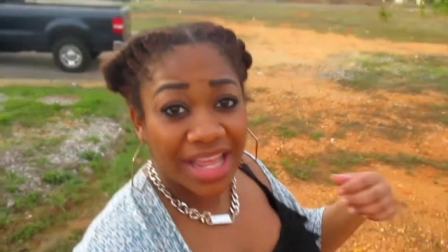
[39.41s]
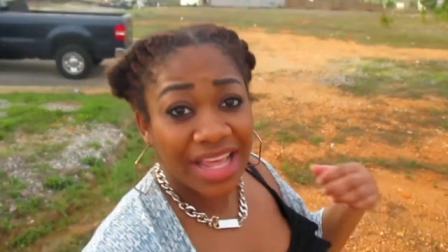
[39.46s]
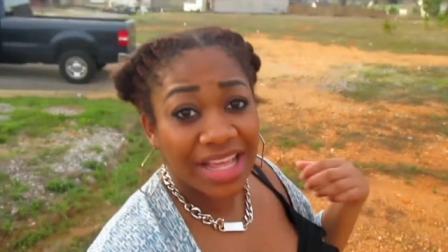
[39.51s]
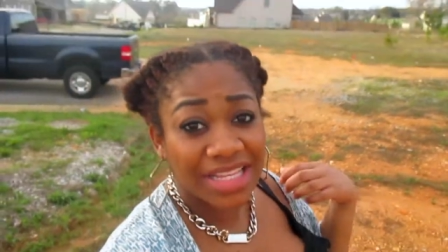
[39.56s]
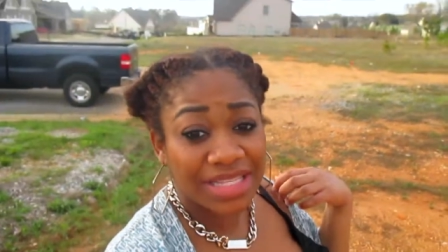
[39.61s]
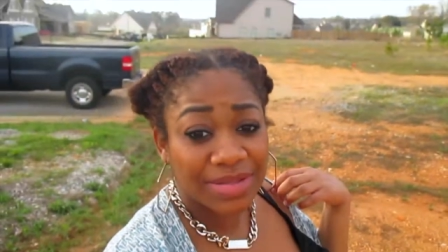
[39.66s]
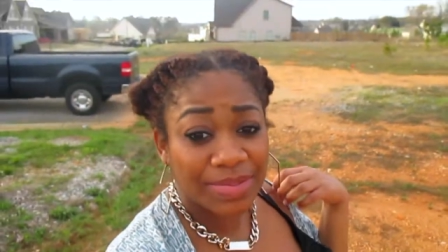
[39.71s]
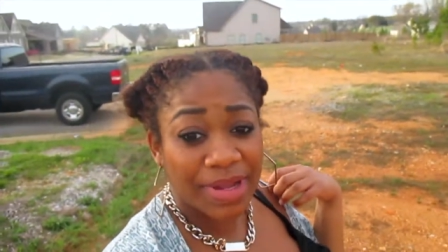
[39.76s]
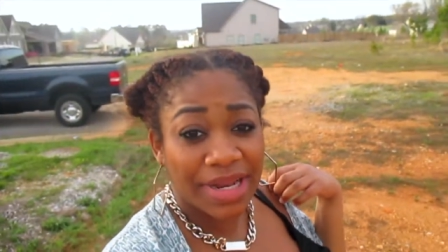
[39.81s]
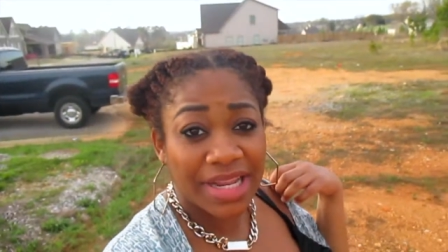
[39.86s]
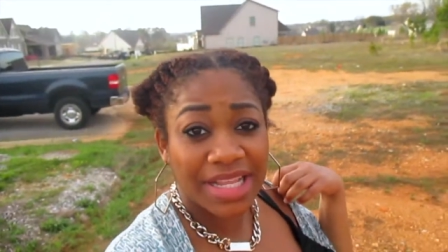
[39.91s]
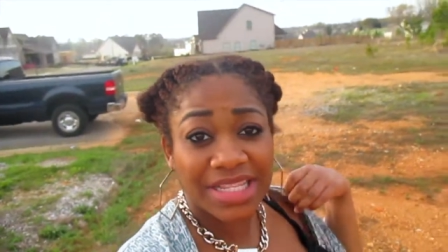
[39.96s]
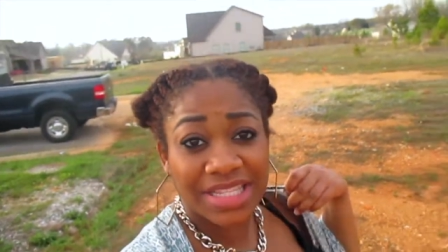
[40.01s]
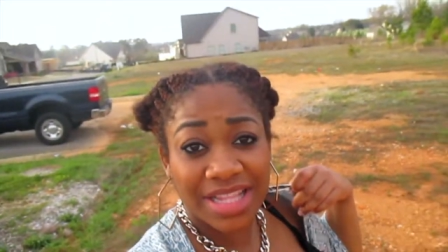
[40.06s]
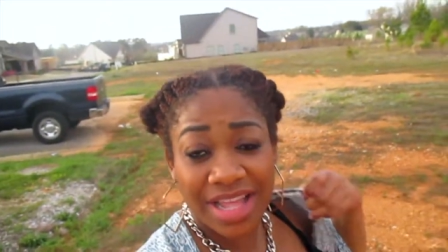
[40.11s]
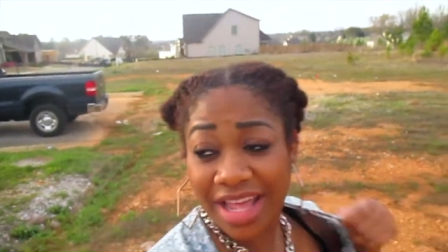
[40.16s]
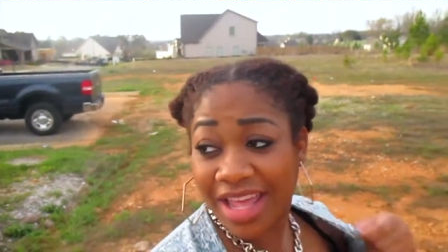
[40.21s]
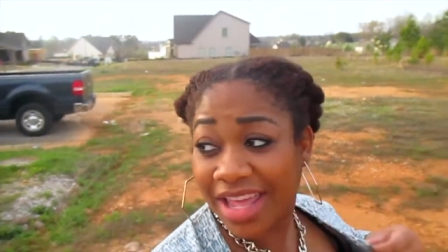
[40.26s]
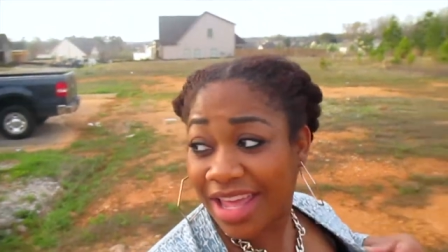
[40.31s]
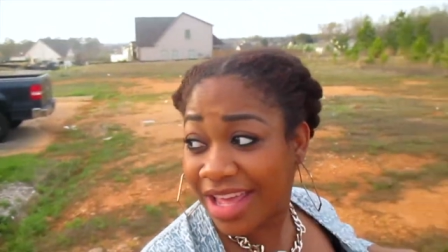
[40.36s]
is, but
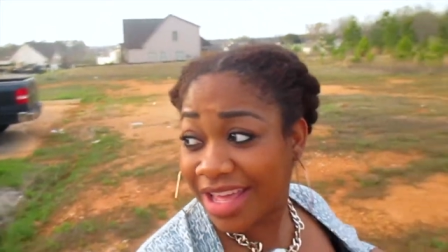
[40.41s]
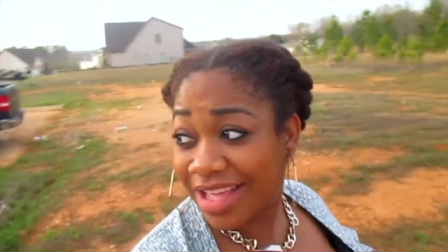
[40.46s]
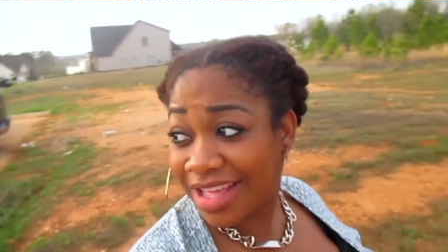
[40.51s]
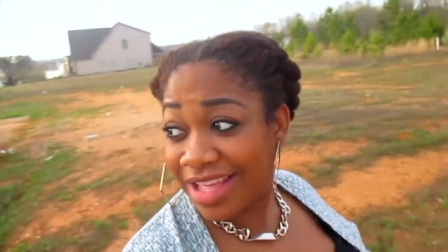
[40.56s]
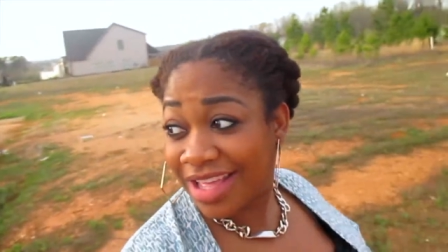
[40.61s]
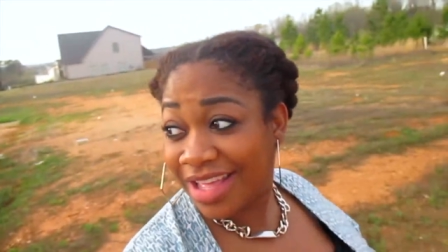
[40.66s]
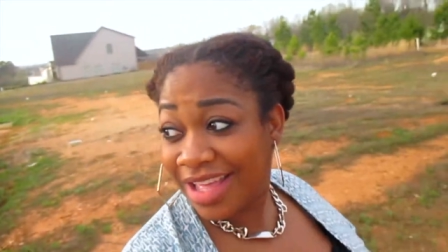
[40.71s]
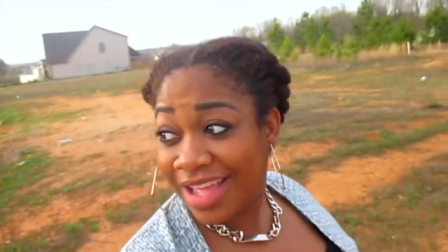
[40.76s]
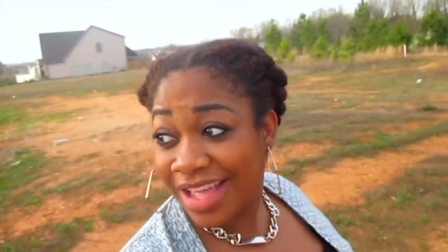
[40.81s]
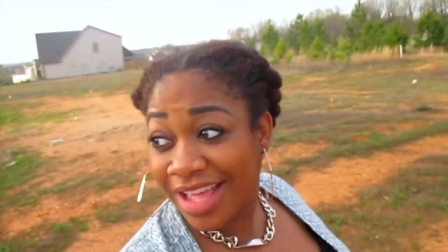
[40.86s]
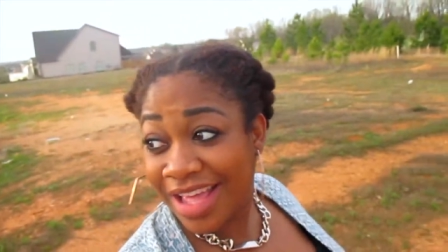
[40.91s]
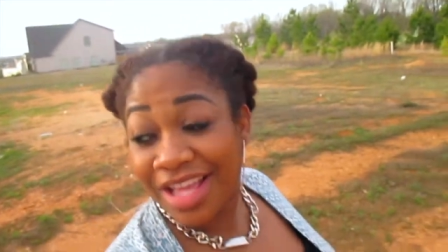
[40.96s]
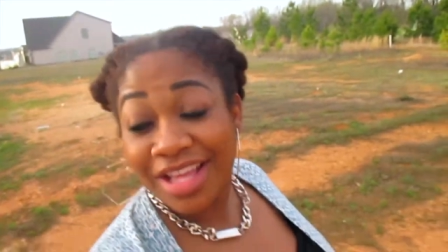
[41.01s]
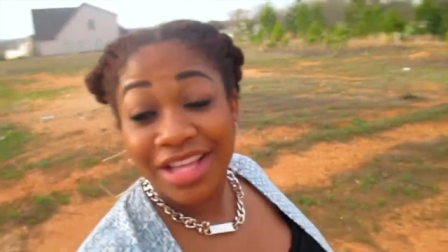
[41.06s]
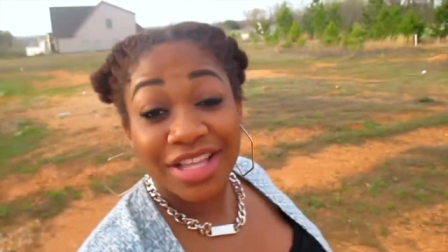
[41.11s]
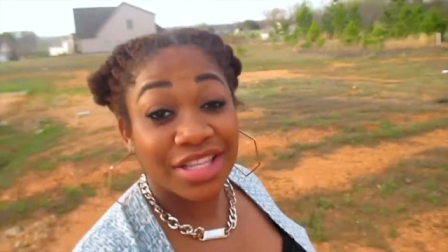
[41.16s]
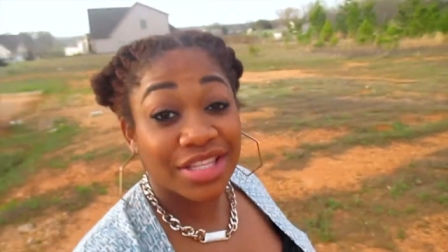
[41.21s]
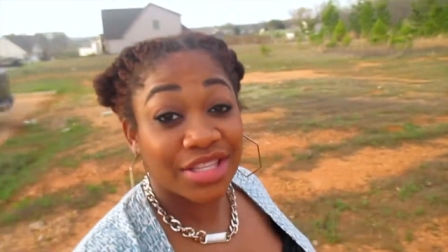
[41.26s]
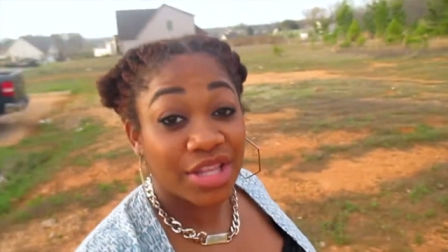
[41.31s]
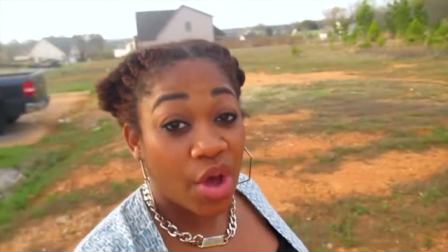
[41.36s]
it's like
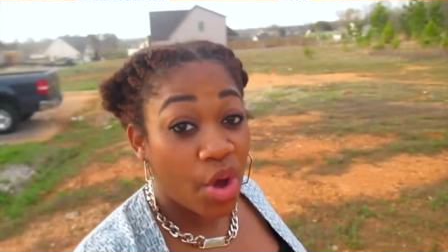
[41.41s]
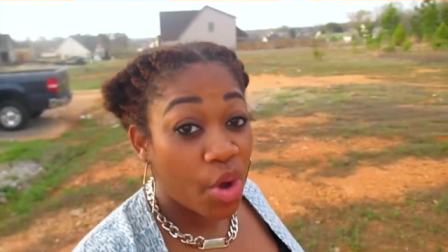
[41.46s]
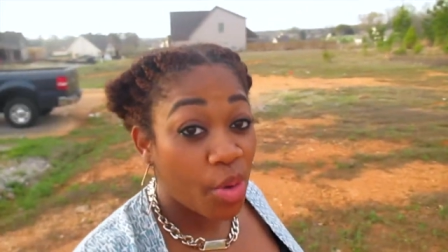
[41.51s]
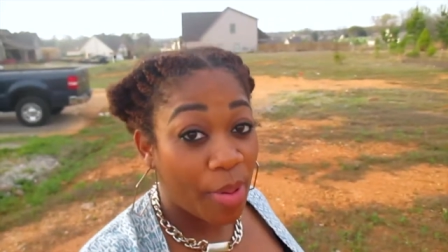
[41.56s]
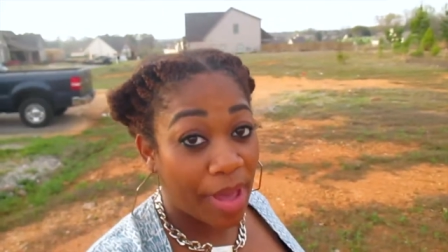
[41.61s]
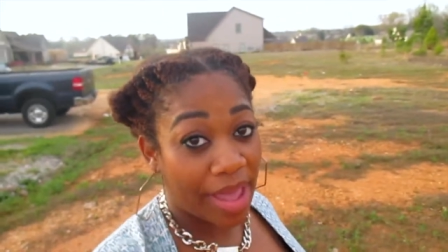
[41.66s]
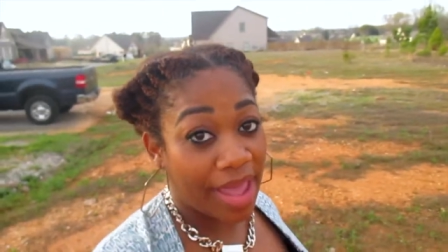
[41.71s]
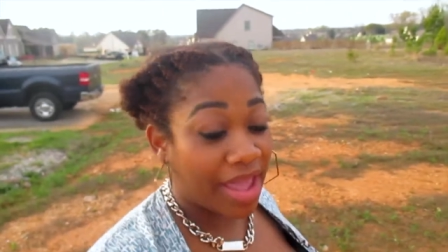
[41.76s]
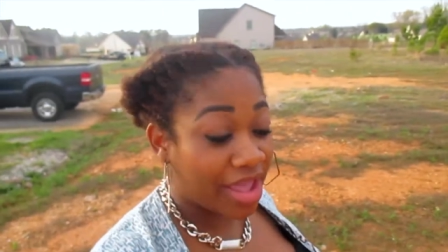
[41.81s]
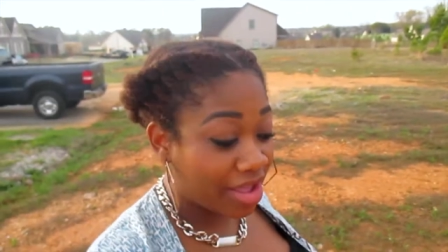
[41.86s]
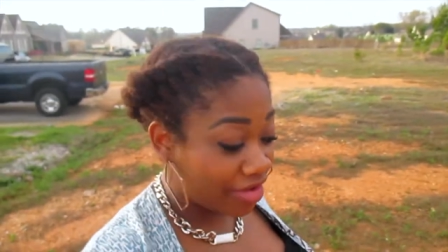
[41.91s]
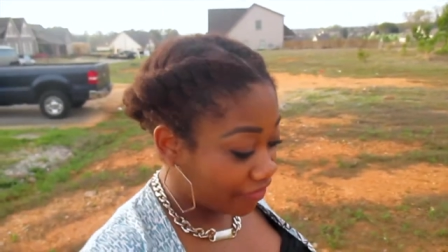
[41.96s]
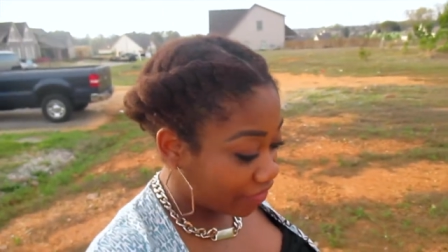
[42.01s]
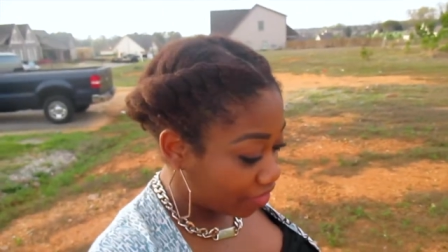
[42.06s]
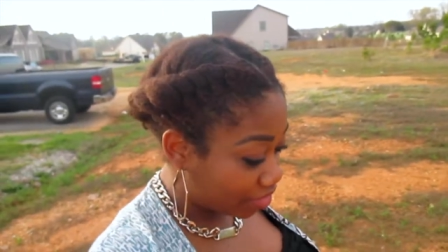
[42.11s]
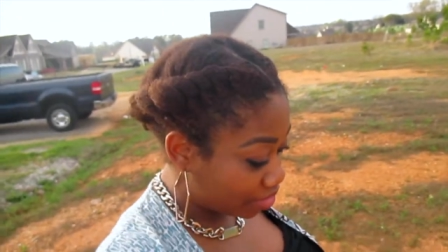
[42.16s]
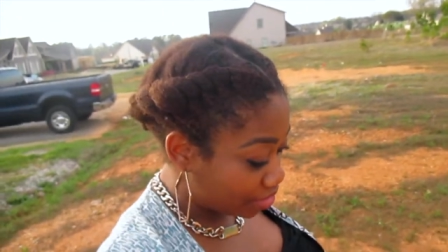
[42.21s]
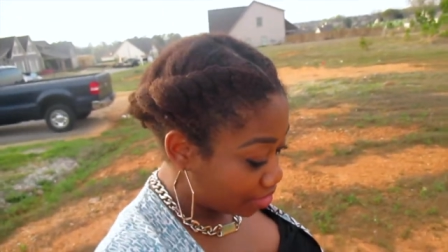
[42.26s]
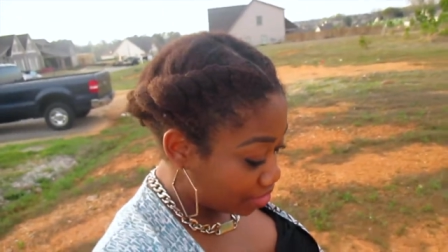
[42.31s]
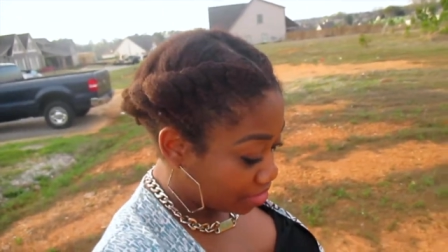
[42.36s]
so
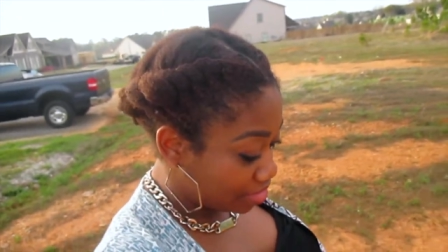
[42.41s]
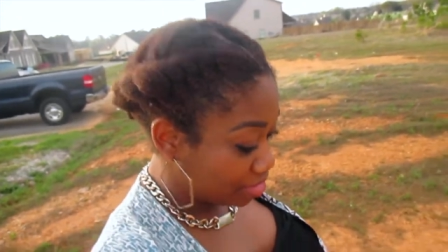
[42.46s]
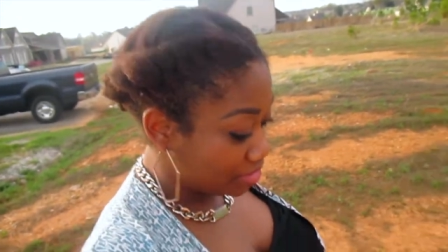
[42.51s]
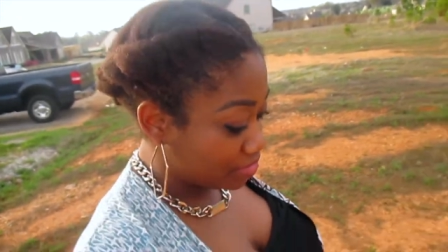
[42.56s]
painful.